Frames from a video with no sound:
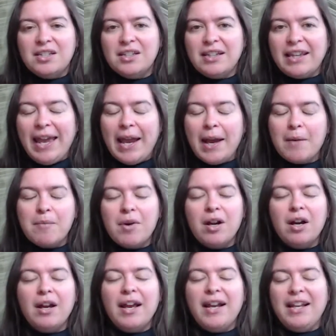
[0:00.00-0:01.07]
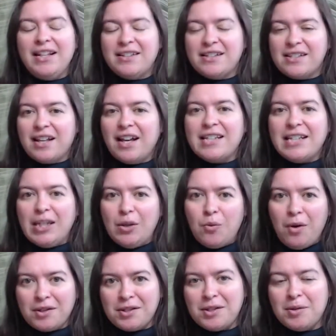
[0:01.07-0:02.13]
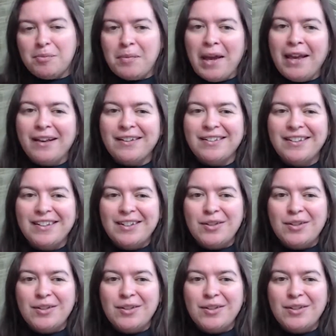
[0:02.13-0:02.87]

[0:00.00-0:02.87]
camera, and he decides he wants to make